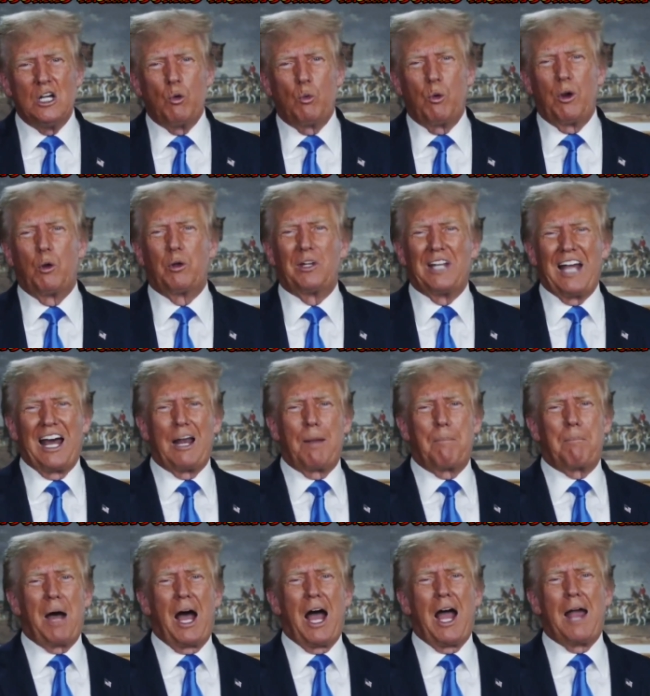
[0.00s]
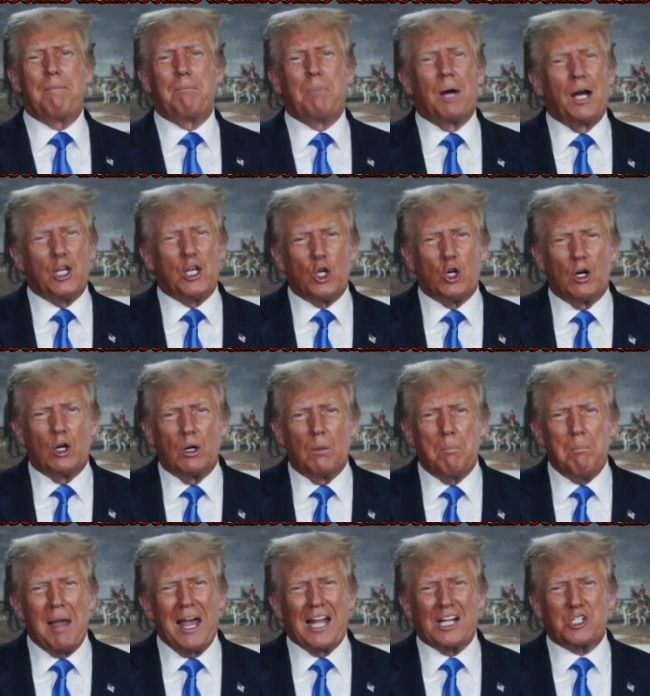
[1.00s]
We will not abide by your
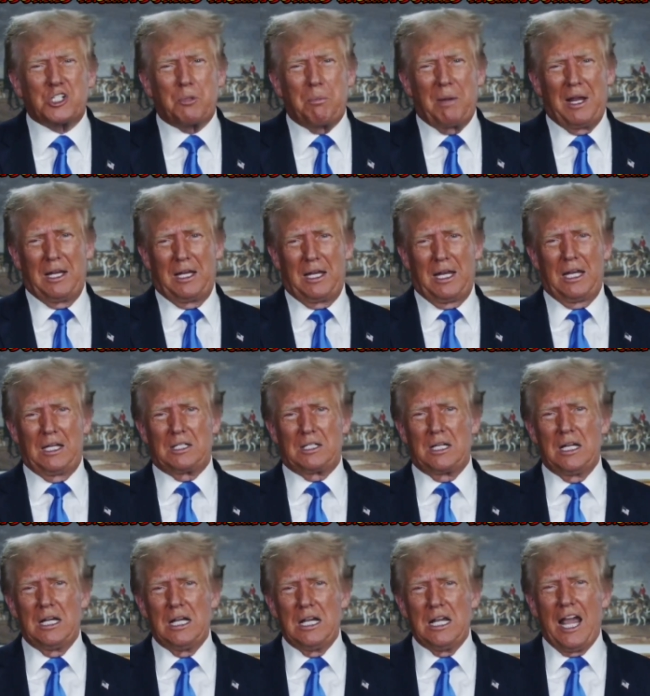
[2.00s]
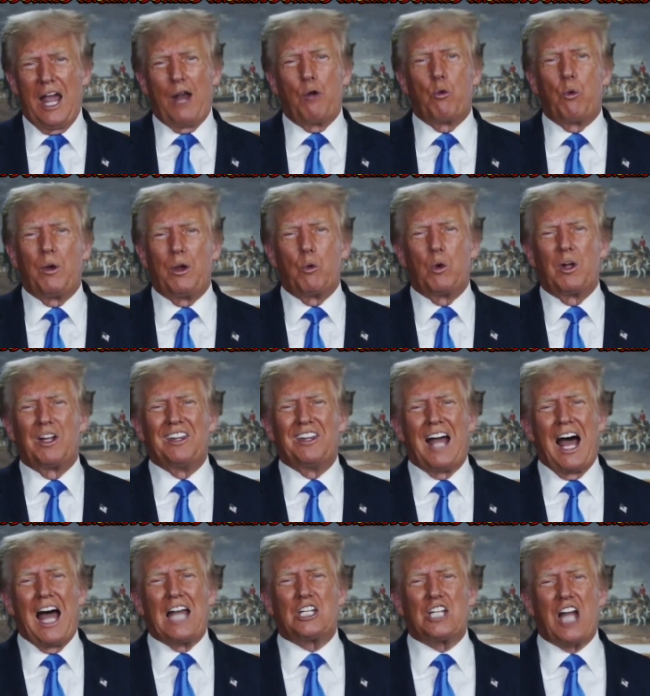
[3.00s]
mask mandates. And we will
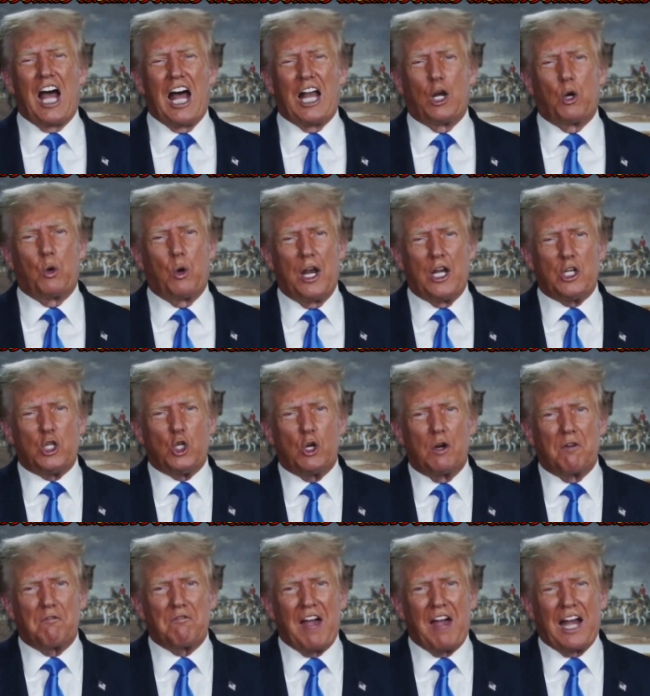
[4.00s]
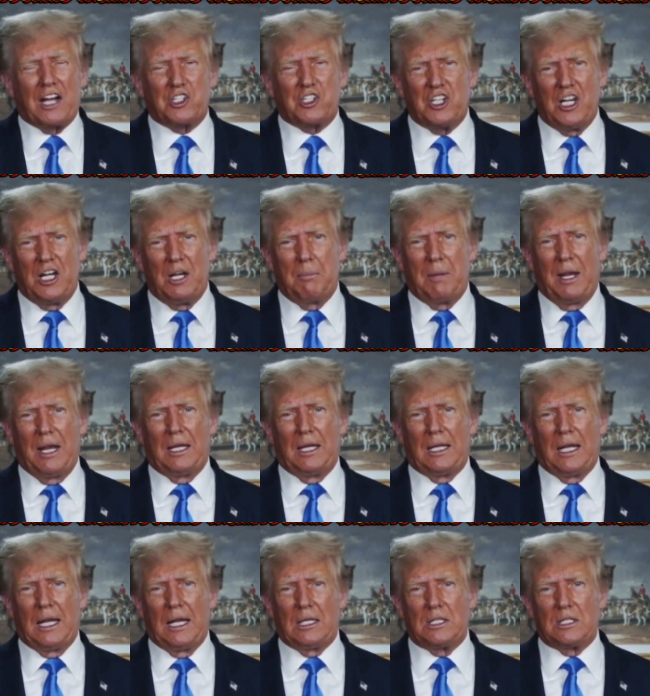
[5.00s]
not tolerate your vaccine
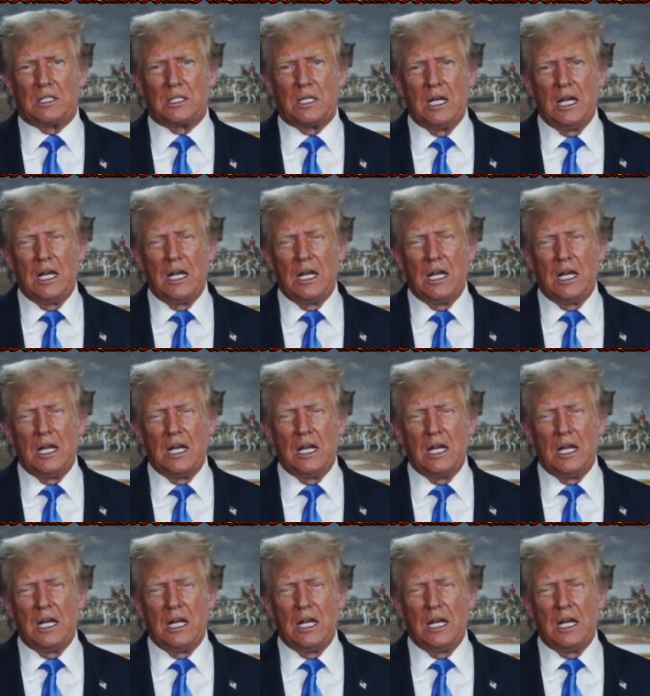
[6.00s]
mandates.